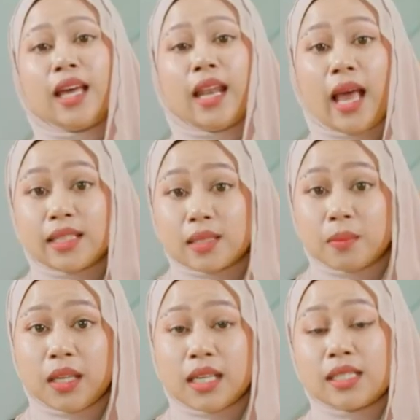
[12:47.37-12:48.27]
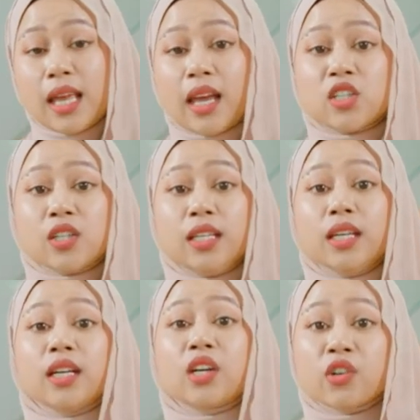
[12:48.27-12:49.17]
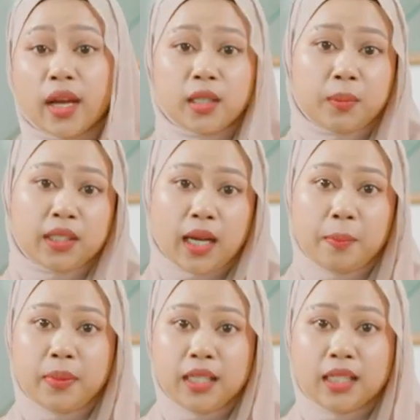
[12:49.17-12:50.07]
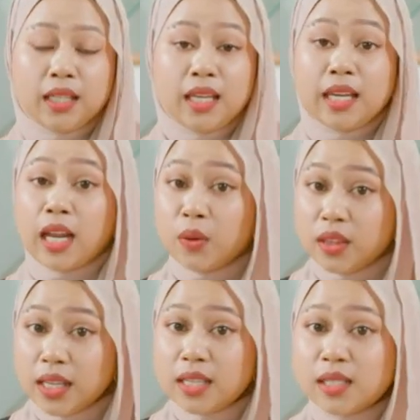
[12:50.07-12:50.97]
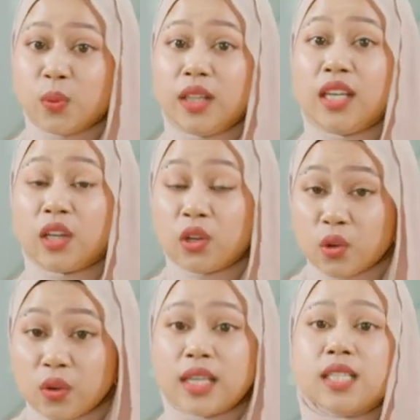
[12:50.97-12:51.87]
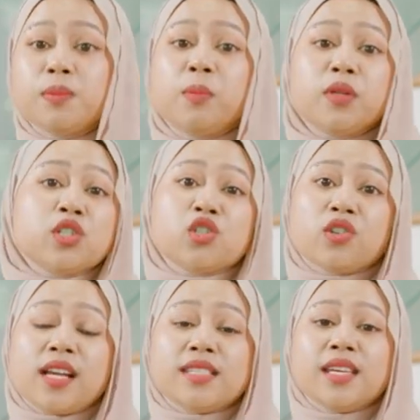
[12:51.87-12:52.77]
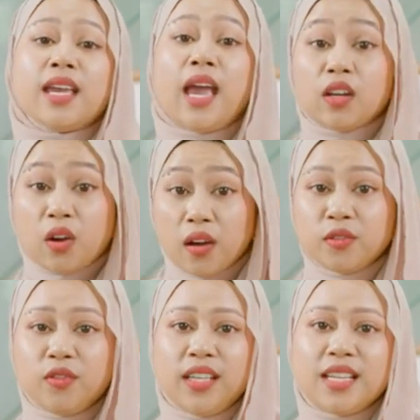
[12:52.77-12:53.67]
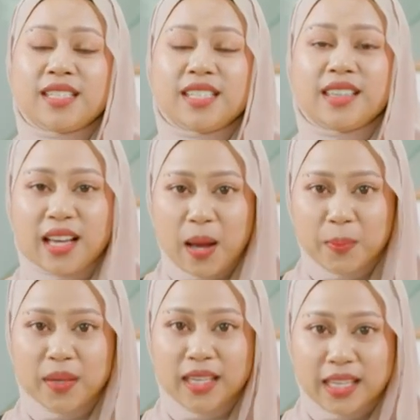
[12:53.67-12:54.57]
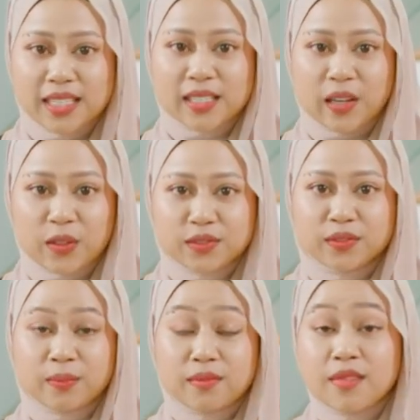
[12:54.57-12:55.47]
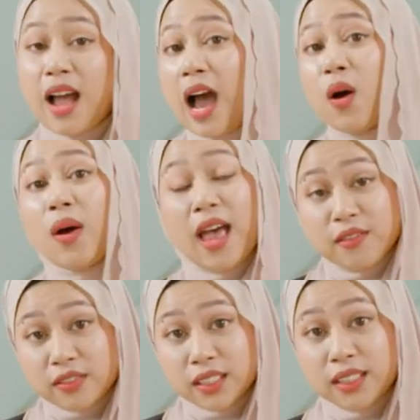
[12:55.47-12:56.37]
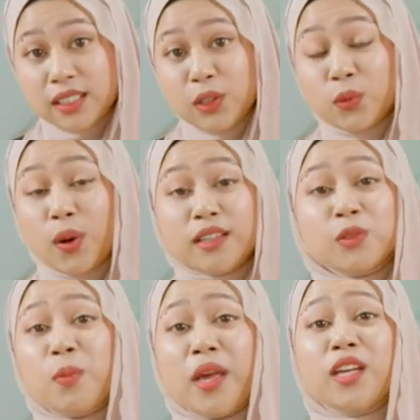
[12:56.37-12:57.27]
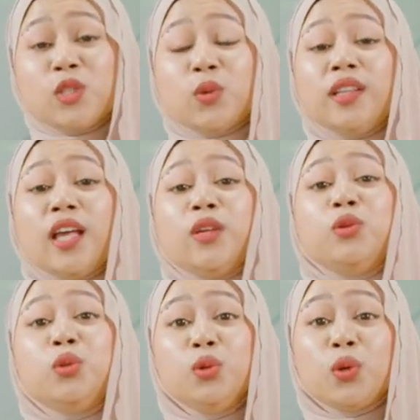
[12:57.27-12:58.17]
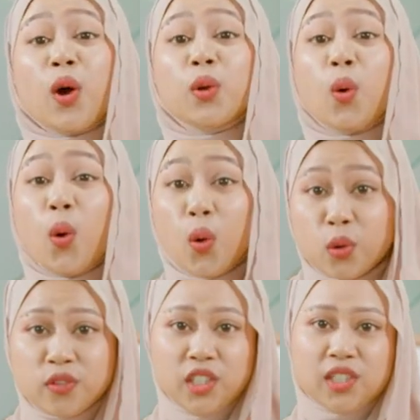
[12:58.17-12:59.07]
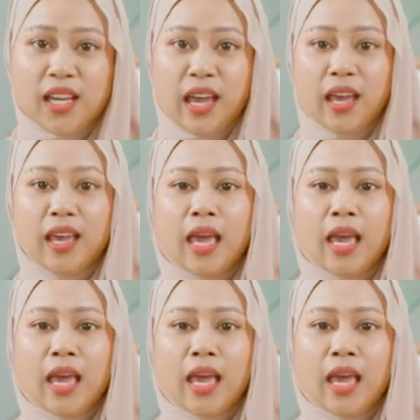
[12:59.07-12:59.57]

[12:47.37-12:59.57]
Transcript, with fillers: that Atomy is actually a credible company. Now, this will increase people's trust and confidence in the company itself. However, you want to make sure that you do not overshare